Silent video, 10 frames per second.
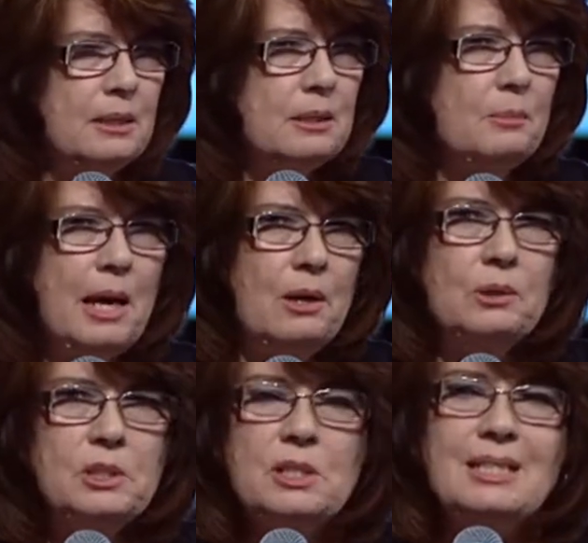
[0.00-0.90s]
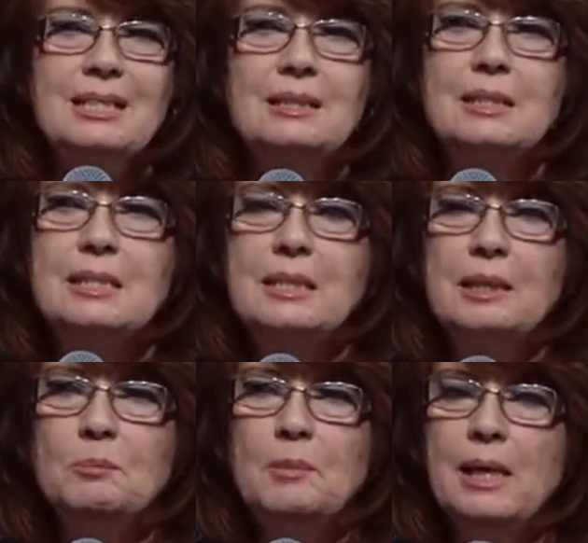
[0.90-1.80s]
Somehow it just didn't
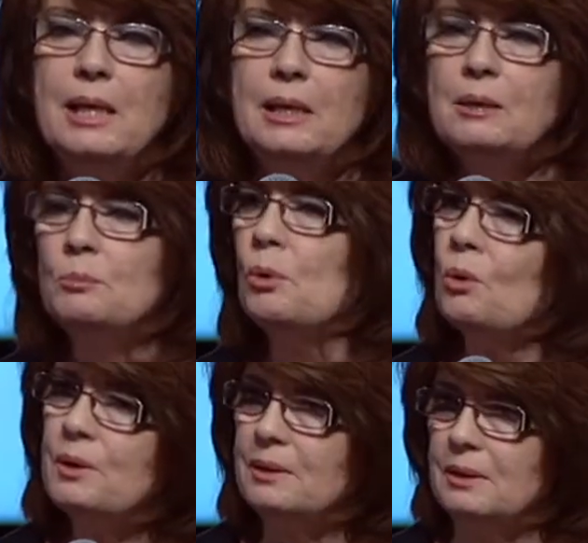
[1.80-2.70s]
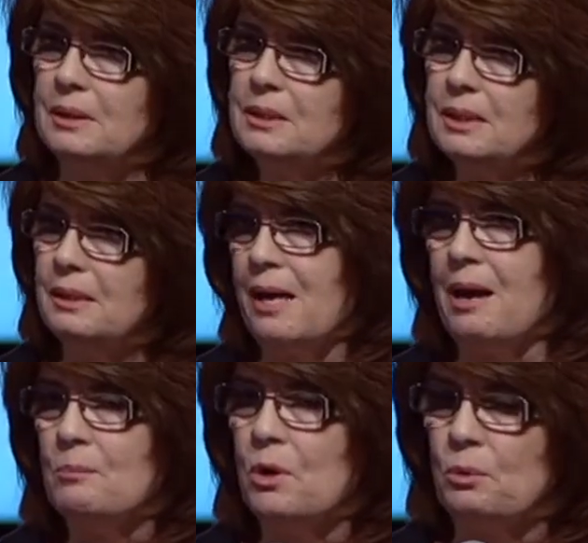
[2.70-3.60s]
seem important in
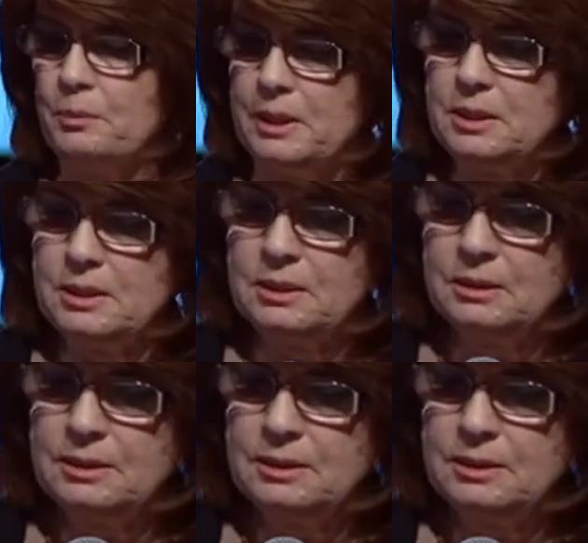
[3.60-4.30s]
that moment.